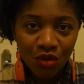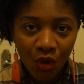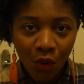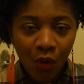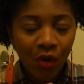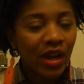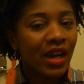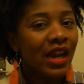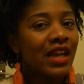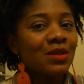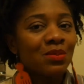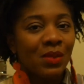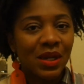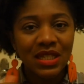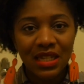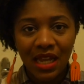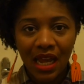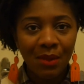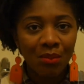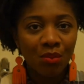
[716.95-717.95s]
organize my
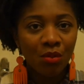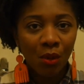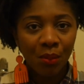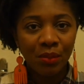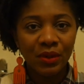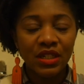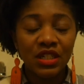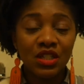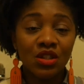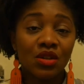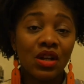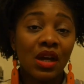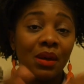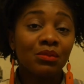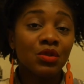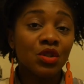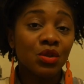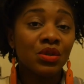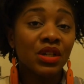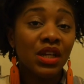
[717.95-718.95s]
time properly so that
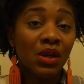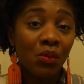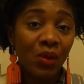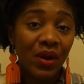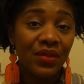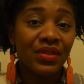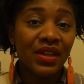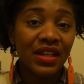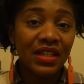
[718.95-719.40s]
I'm doing it when